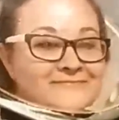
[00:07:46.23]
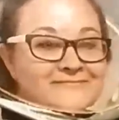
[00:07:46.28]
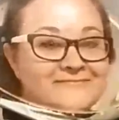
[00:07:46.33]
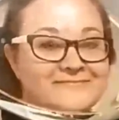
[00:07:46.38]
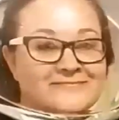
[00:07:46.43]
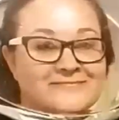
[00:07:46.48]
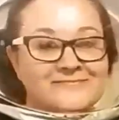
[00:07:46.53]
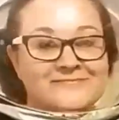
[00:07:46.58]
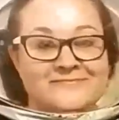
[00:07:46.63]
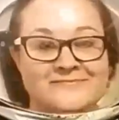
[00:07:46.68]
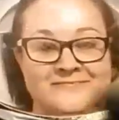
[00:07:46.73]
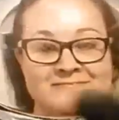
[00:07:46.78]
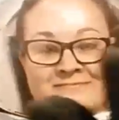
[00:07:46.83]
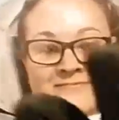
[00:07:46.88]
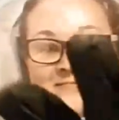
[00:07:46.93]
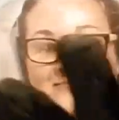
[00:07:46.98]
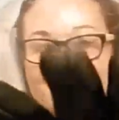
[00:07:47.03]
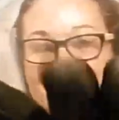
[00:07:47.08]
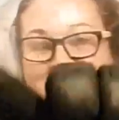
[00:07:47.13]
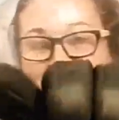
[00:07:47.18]
These gloves are
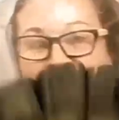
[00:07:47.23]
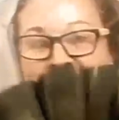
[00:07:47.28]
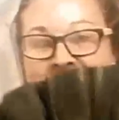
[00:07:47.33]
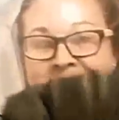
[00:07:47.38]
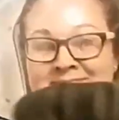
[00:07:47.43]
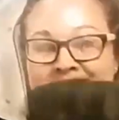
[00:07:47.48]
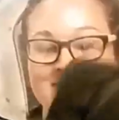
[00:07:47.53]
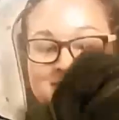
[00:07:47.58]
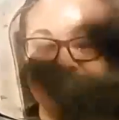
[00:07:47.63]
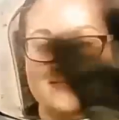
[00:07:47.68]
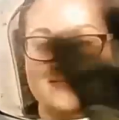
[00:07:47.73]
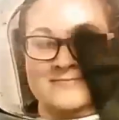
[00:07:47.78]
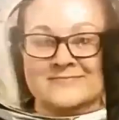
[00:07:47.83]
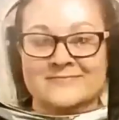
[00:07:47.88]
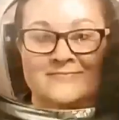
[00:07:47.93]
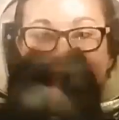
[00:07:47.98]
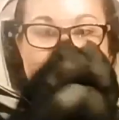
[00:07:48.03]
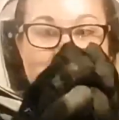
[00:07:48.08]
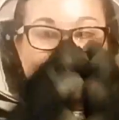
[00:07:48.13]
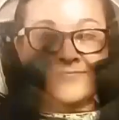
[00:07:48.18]
pretty thick,
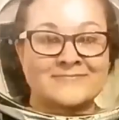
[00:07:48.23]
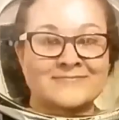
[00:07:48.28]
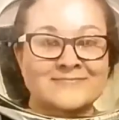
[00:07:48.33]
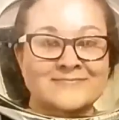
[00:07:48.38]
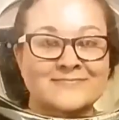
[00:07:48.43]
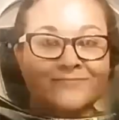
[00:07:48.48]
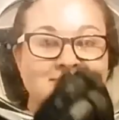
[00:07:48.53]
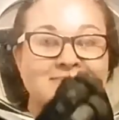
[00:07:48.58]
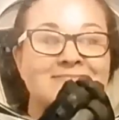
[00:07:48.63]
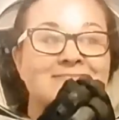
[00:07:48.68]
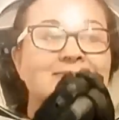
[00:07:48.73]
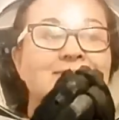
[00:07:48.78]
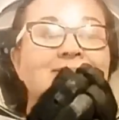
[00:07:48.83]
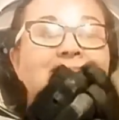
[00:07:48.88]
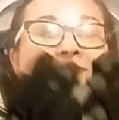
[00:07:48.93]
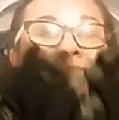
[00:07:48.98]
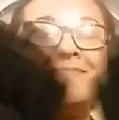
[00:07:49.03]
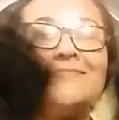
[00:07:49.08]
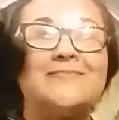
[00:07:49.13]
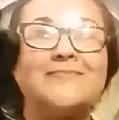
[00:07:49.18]
kind of like your winter
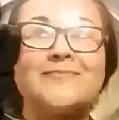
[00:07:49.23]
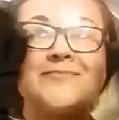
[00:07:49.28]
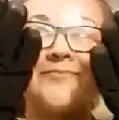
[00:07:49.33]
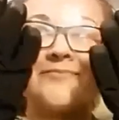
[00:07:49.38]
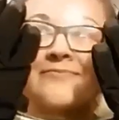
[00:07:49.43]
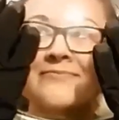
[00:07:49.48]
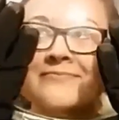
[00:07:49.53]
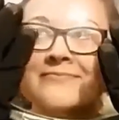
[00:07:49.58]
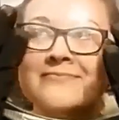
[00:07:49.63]
gloves,